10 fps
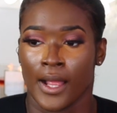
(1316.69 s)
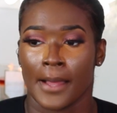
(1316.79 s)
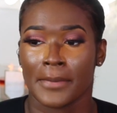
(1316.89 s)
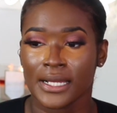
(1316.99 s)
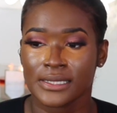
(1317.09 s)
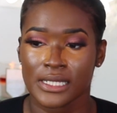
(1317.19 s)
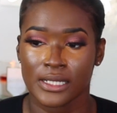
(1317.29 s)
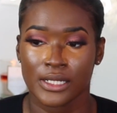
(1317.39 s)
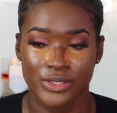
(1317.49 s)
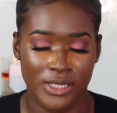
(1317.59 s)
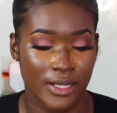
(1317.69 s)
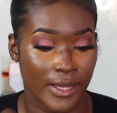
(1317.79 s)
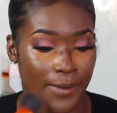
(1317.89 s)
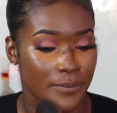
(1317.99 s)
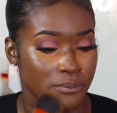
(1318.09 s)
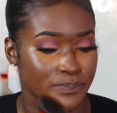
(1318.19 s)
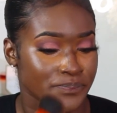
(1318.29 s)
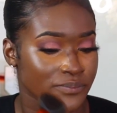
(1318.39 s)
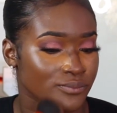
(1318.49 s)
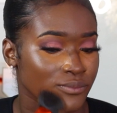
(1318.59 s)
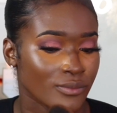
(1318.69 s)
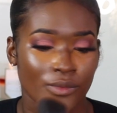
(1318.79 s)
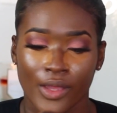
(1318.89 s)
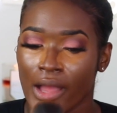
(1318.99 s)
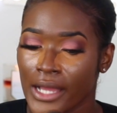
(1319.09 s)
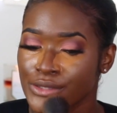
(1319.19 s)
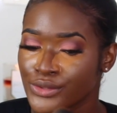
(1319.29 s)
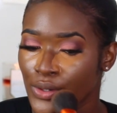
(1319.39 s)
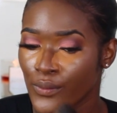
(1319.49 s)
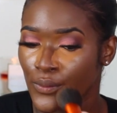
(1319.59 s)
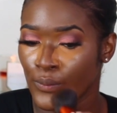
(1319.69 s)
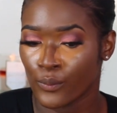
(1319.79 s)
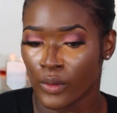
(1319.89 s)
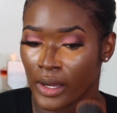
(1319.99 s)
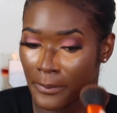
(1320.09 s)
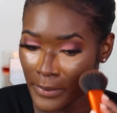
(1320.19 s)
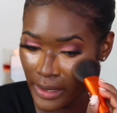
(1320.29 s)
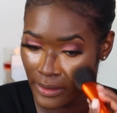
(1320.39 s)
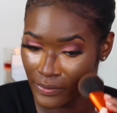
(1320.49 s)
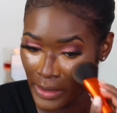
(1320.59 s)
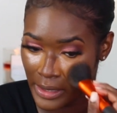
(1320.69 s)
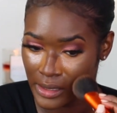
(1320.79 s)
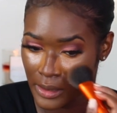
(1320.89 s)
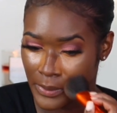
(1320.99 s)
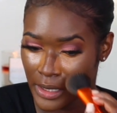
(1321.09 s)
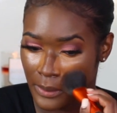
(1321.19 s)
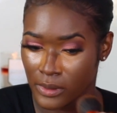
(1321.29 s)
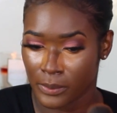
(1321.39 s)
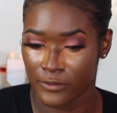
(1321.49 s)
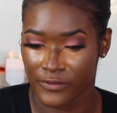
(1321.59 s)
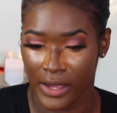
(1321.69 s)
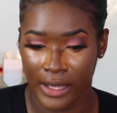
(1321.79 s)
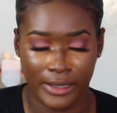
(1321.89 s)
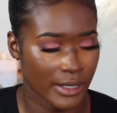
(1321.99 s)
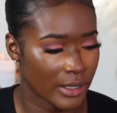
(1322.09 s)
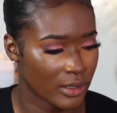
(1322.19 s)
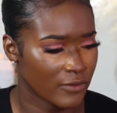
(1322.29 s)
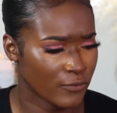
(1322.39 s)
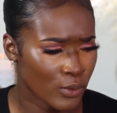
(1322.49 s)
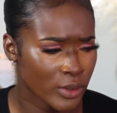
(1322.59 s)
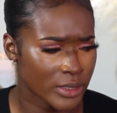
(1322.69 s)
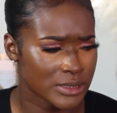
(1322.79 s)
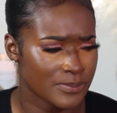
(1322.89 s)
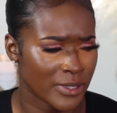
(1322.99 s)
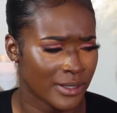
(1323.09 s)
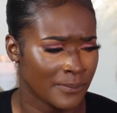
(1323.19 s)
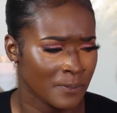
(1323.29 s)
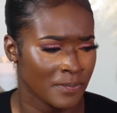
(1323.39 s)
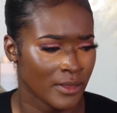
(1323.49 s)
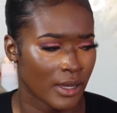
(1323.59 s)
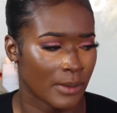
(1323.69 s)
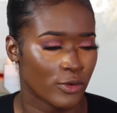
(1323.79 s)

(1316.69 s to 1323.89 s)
not gonna sit here and say like I don't want a man that could be able to provide. Like, of course, but I'm